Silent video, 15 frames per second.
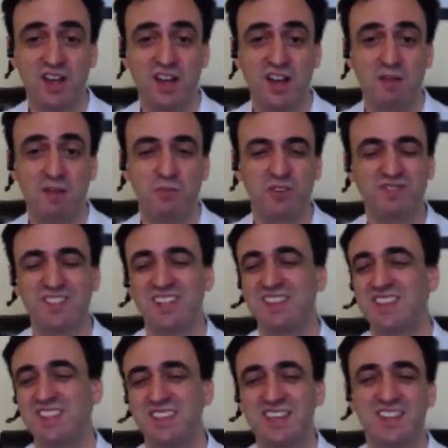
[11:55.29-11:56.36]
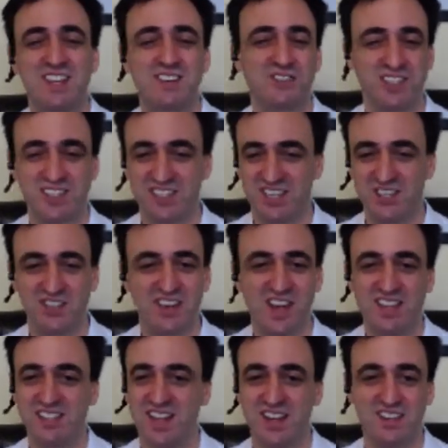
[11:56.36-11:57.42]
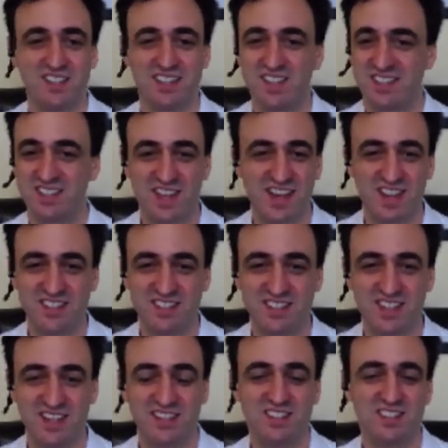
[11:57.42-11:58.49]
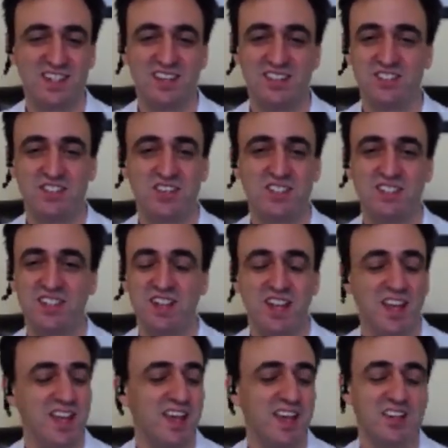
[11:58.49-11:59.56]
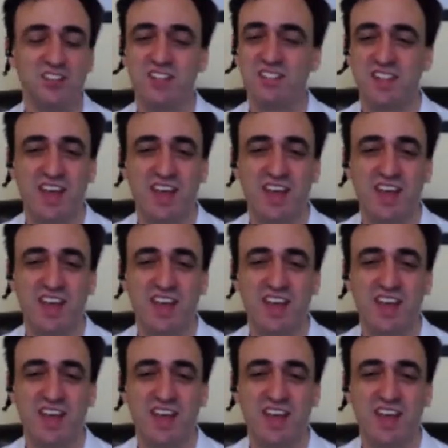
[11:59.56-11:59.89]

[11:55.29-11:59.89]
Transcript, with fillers: Uh, but the, the thing that really sets you guys out is the aesthetics. It's it's just it's just a